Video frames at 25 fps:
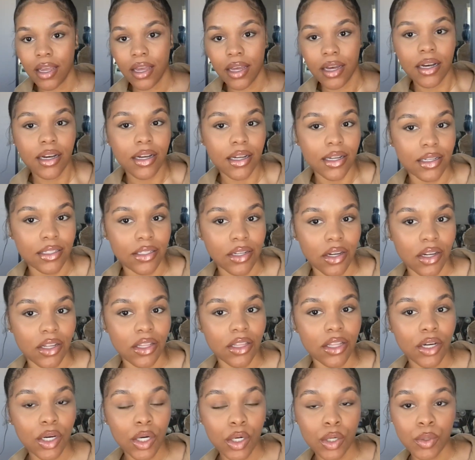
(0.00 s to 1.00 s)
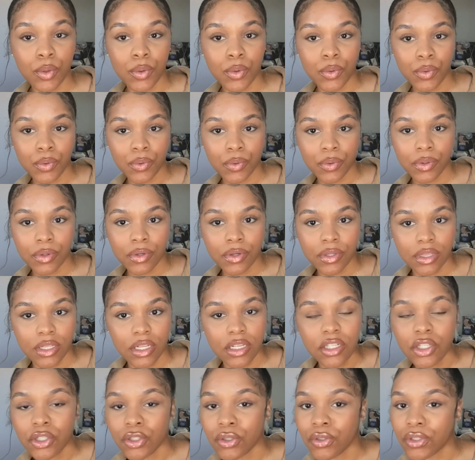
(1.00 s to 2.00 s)
Because although these
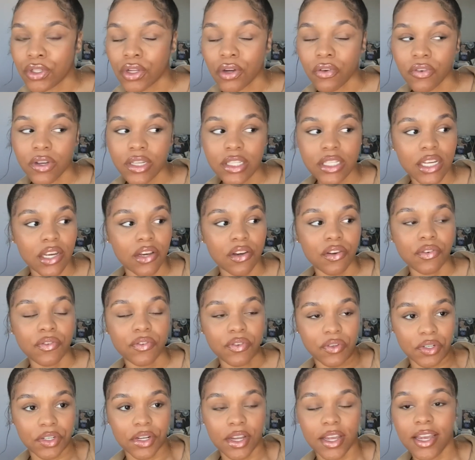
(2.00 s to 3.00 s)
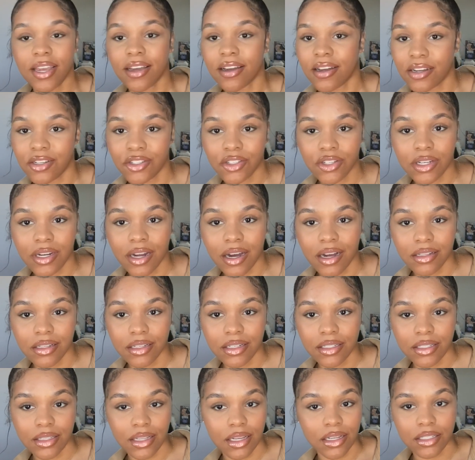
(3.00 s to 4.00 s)
shoes don't retail for
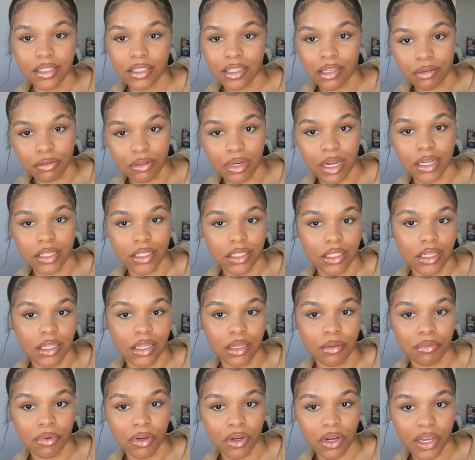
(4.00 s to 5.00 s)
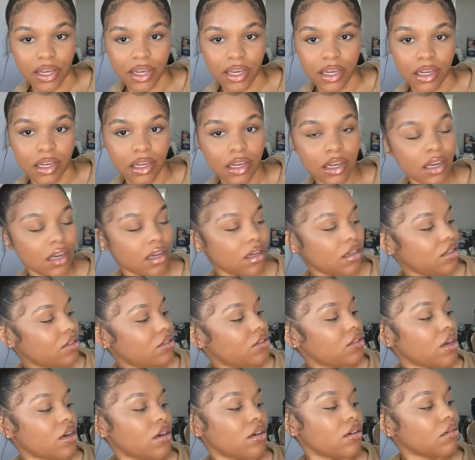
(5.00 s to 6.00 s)
$800, they still not cheap, okay?
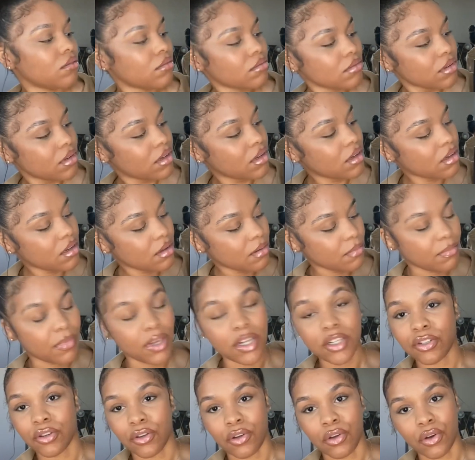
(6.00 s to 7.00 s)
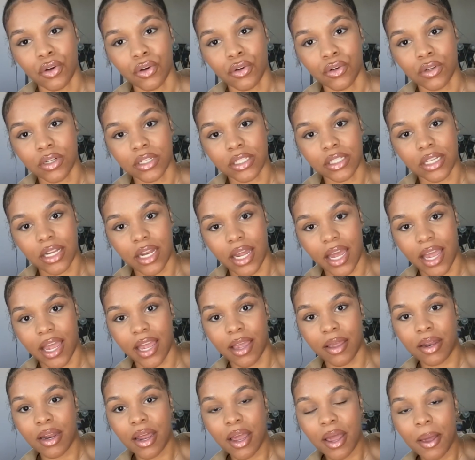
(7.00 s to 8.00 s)
So make sure you hold on to that.
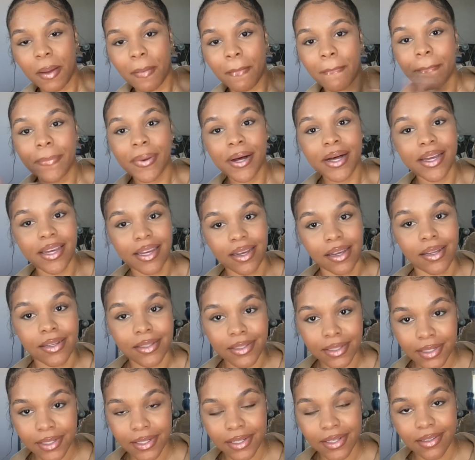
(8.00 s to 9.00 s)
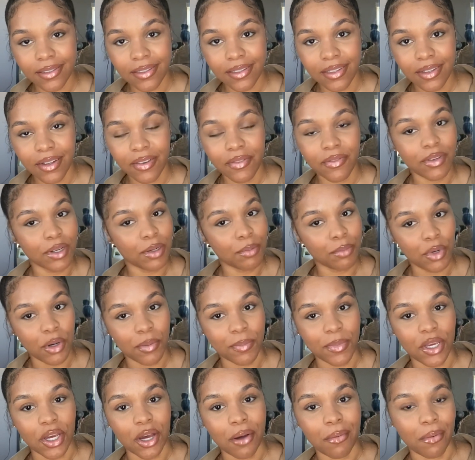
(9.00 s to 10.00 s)
But for the
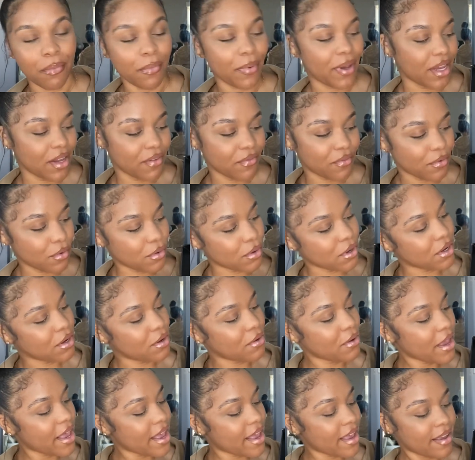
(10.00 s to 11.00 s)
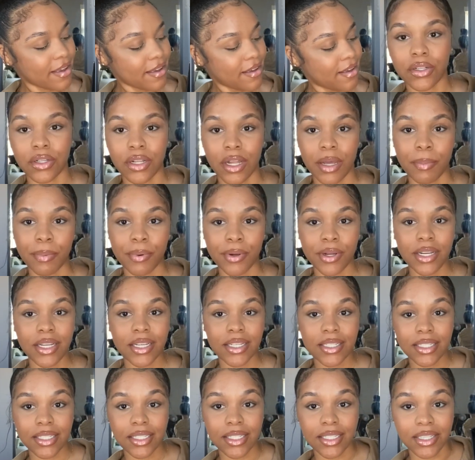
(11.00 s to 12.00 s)
moment, y'all been waiting for it, okay? So they're pretty
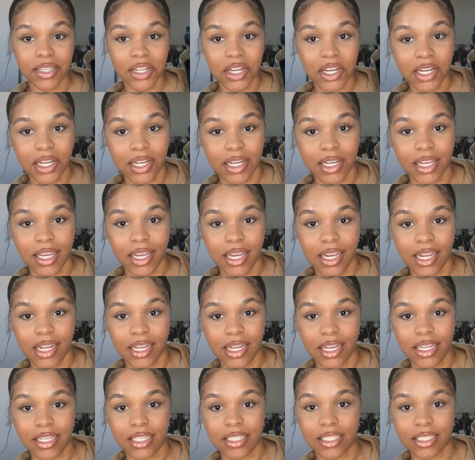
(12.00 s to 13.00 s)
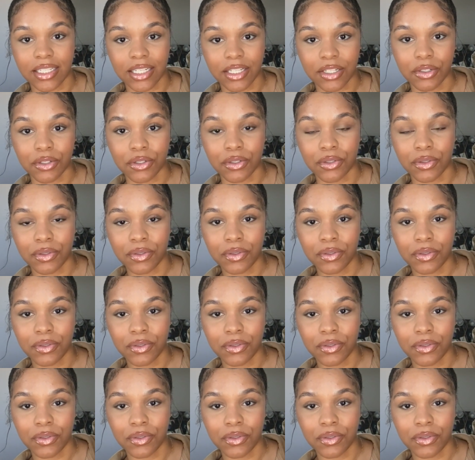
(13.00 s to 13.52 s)
snug in this little